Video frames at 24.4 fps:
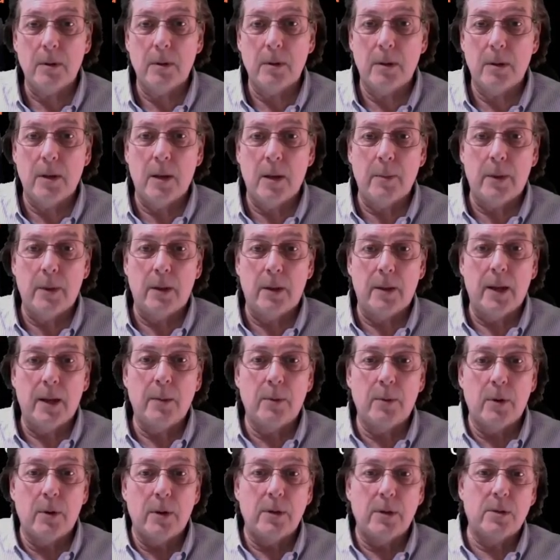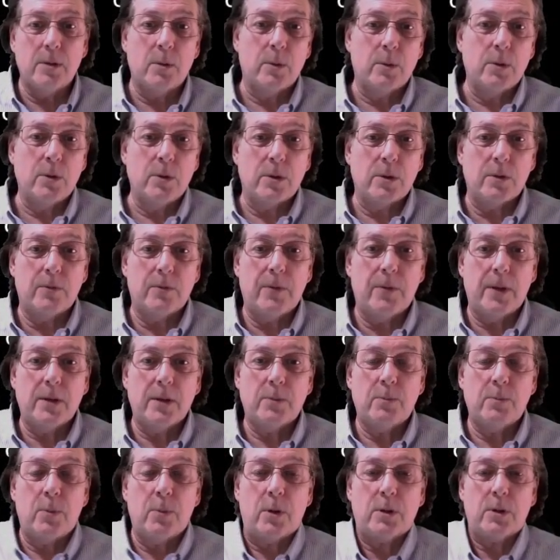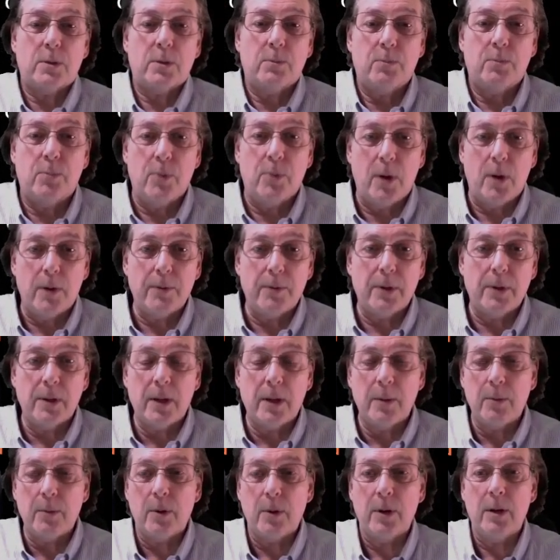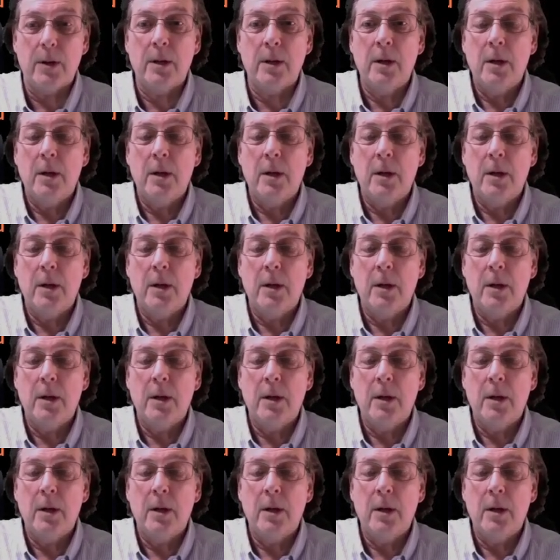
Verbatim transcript: M L libraries, so we're using Facebook's Prophet library,